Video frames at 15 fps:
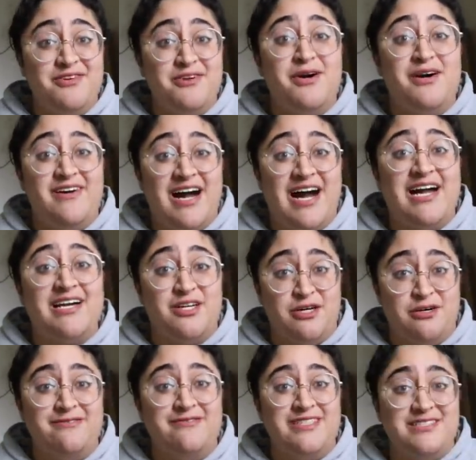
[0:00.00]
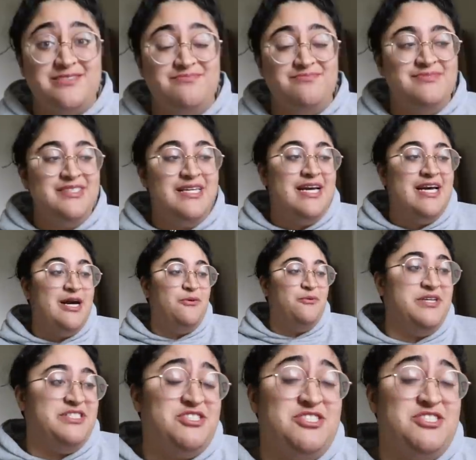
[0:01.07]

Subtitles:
you have had COVID, which